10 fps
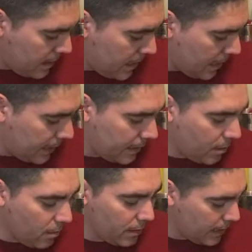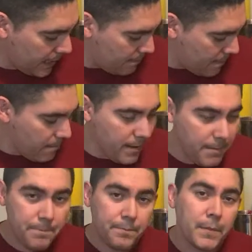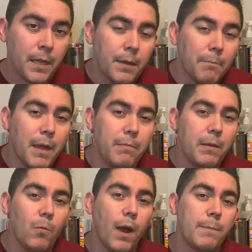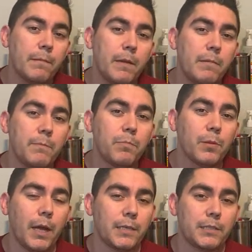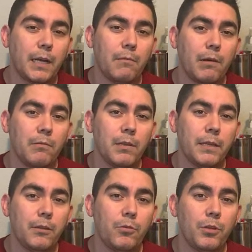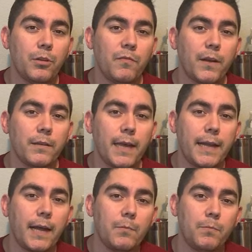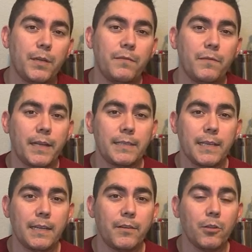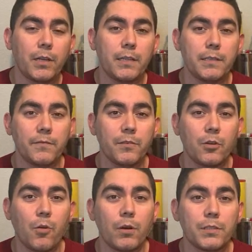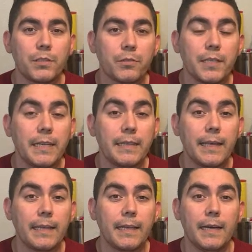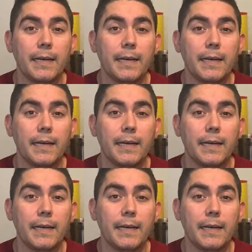Get it going, and maybe wipe and maybe blush. I'll let you figure that out. But if, like I said, if you look at different decors, you'll see that